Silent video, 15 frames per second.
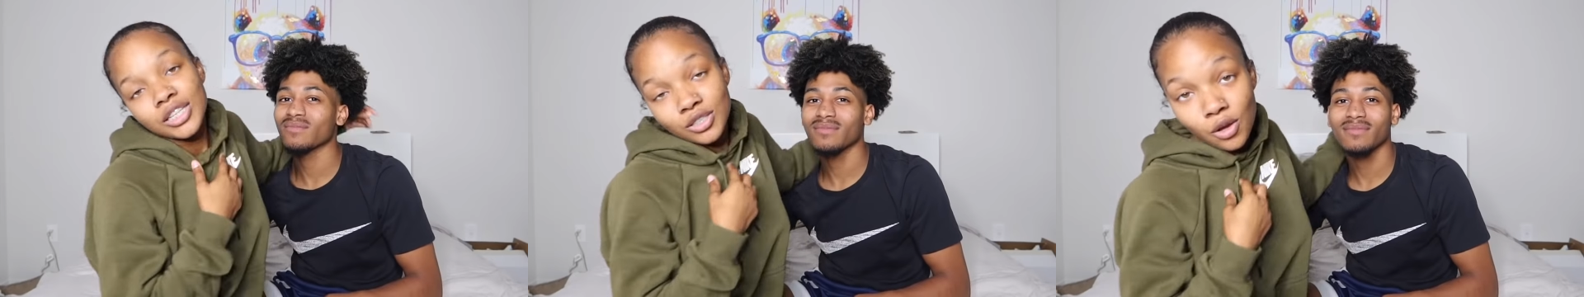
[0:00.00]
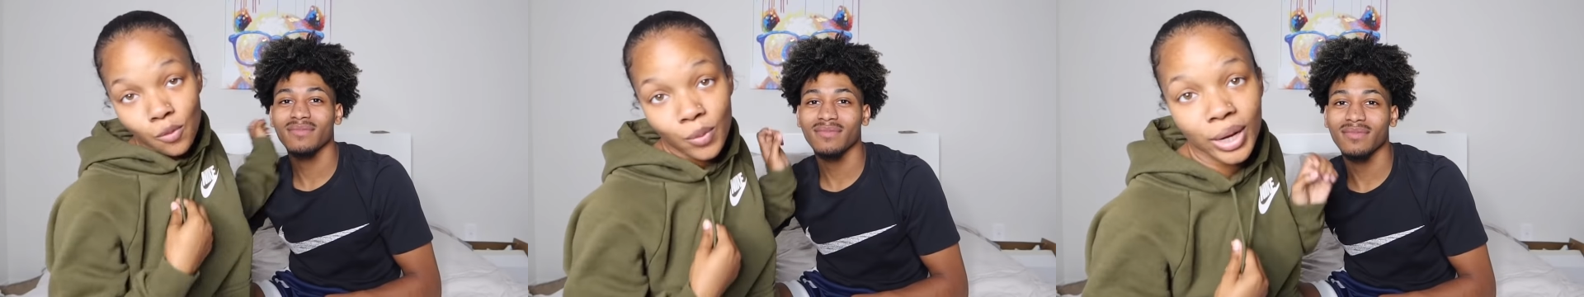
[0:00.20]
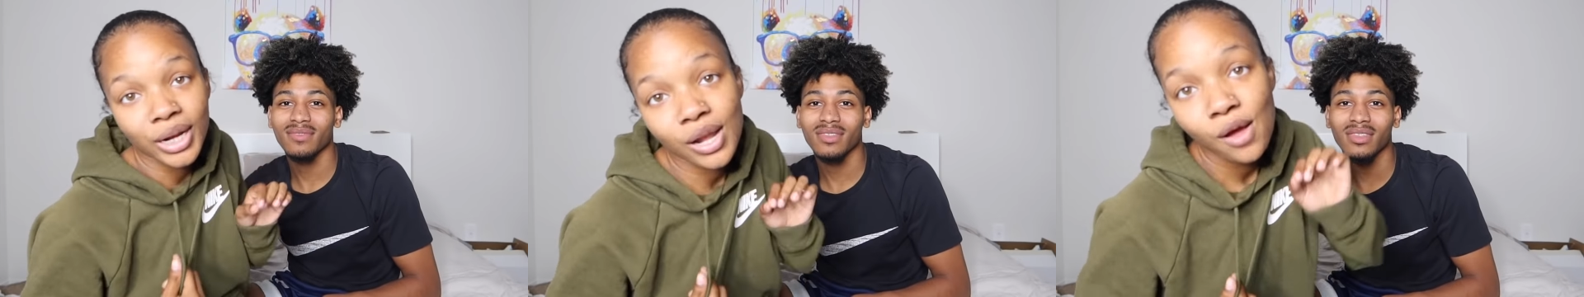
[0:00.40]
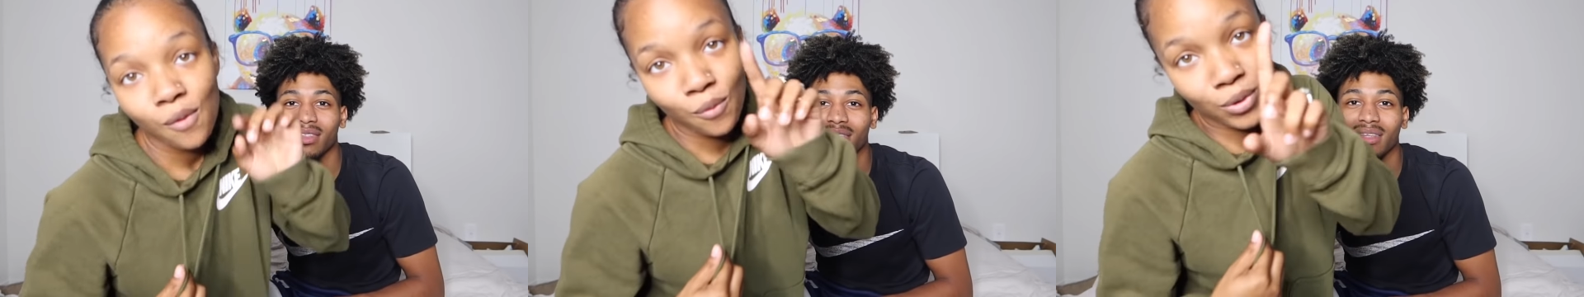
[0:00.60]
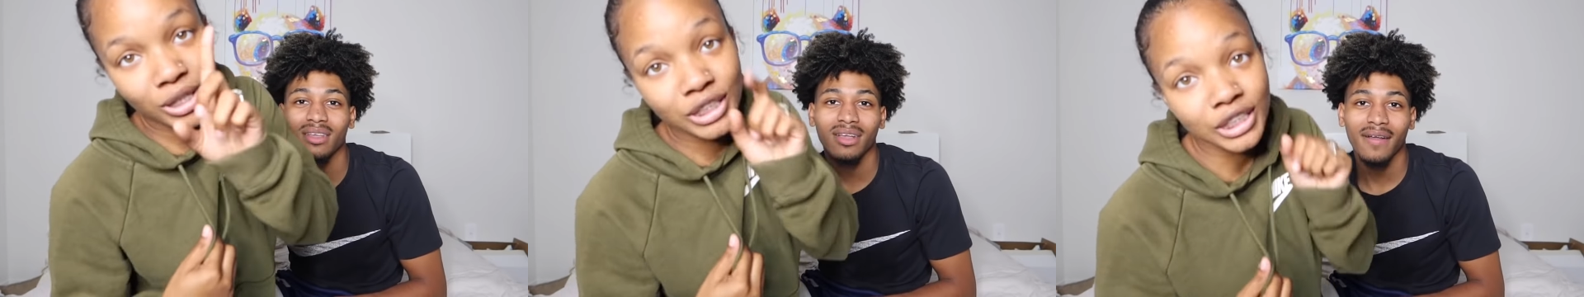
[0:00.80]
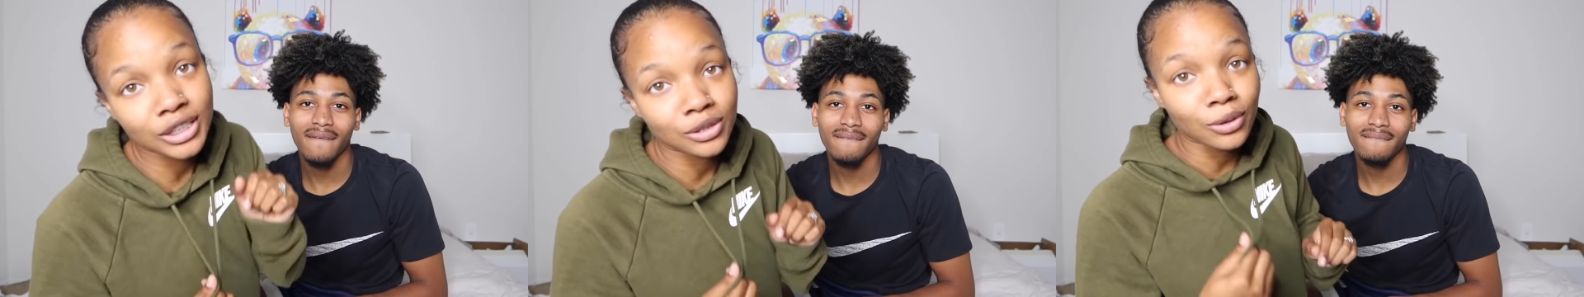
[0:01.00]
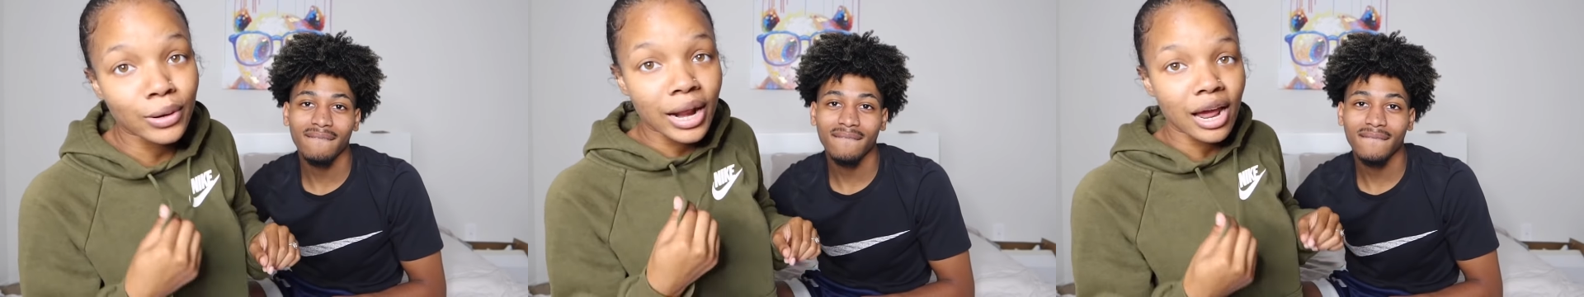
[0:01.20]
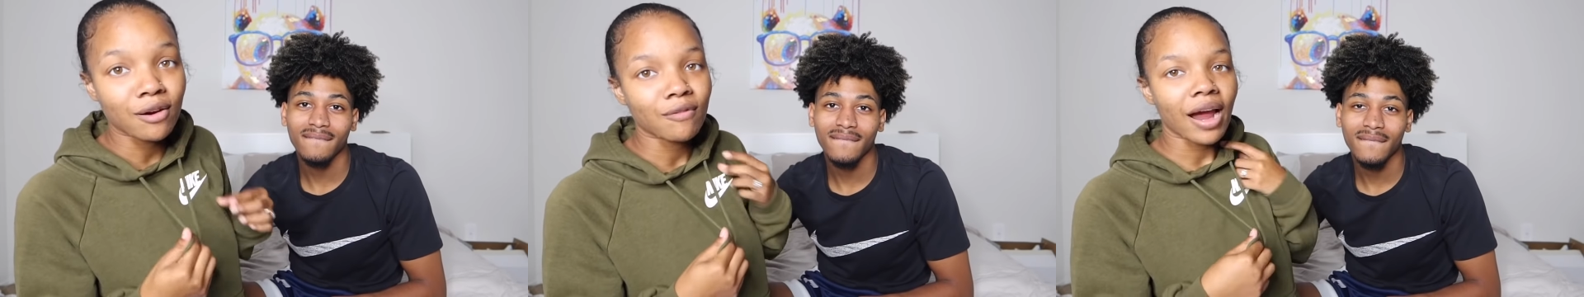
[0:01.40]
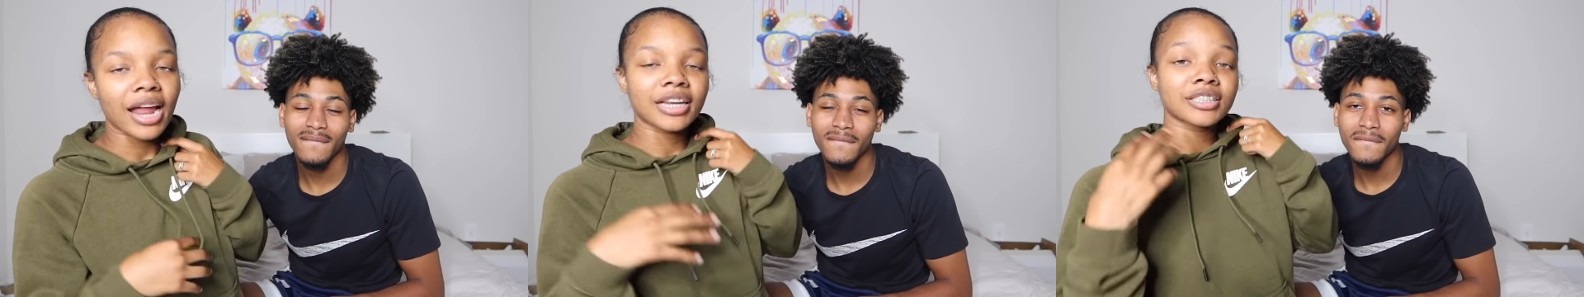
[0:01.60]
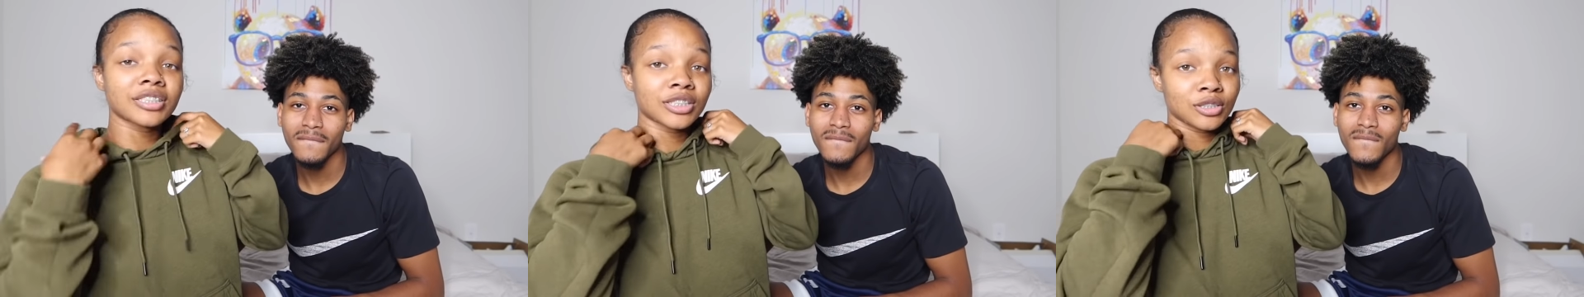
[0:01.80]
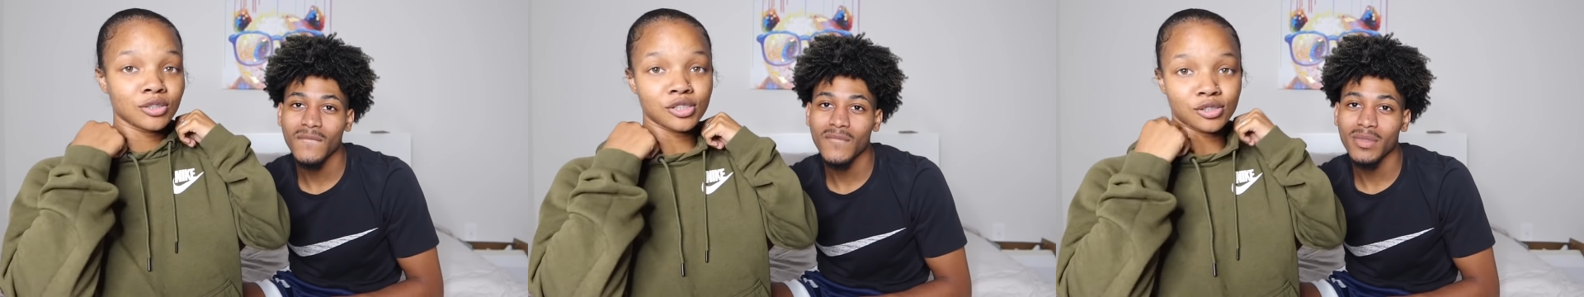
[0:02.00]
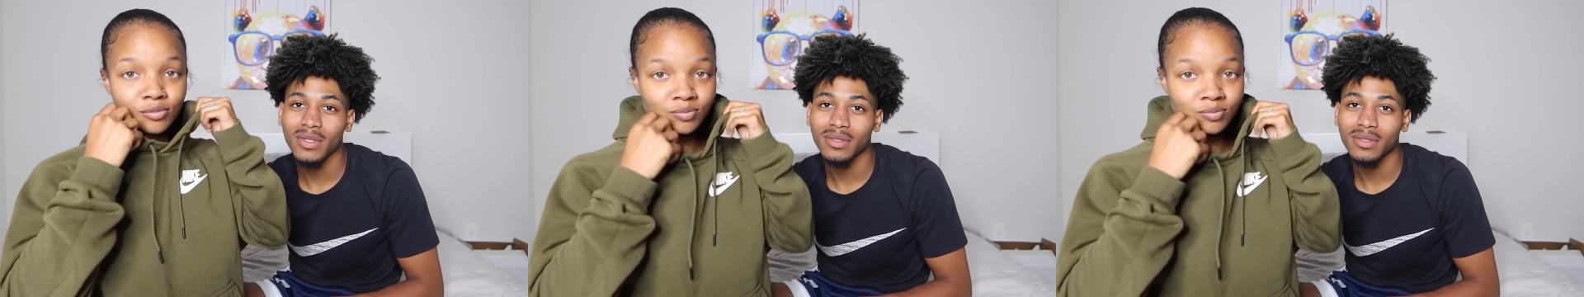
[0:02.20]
Speaker 1: So when when she do that, right? This is what you